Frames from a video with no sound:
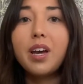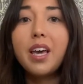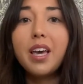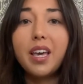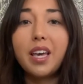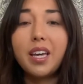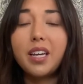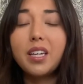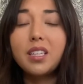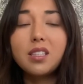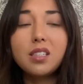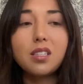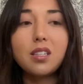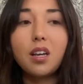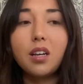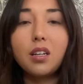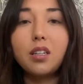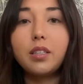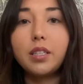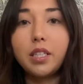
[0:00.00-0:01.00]
It can
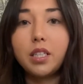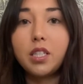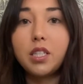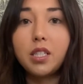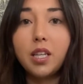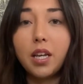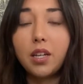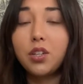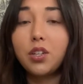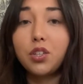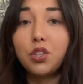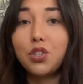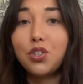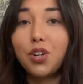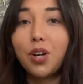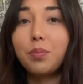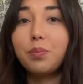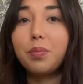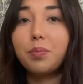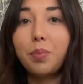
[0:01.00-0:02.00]
suddenly send a
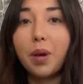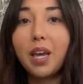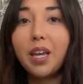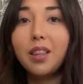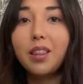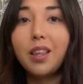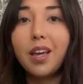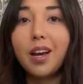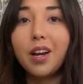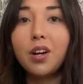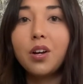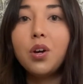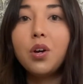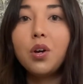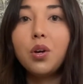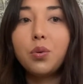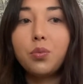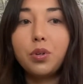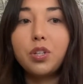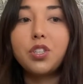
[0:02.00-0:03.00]
sharp pain there,
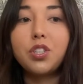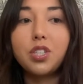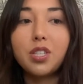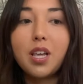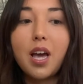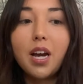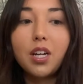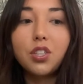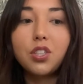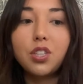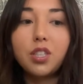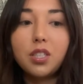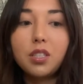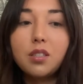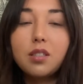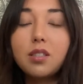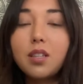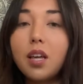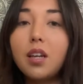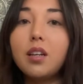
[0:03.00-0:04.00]
which is actually
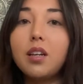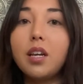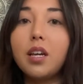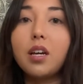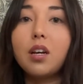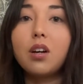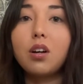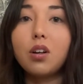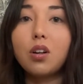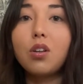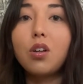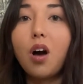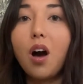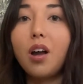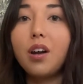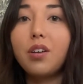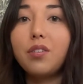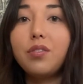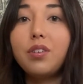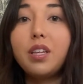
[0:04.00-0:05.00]
sending a lot
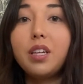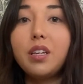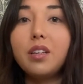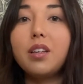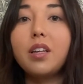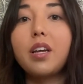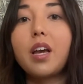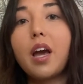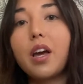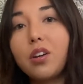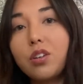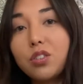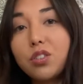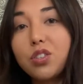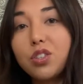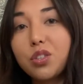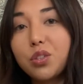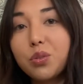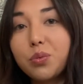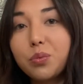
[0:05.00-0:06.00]
of healing
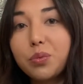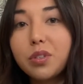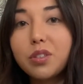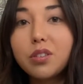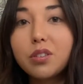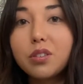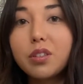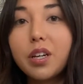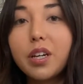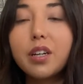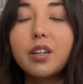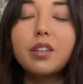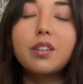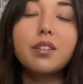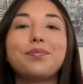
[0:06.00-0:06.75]
energy towards there.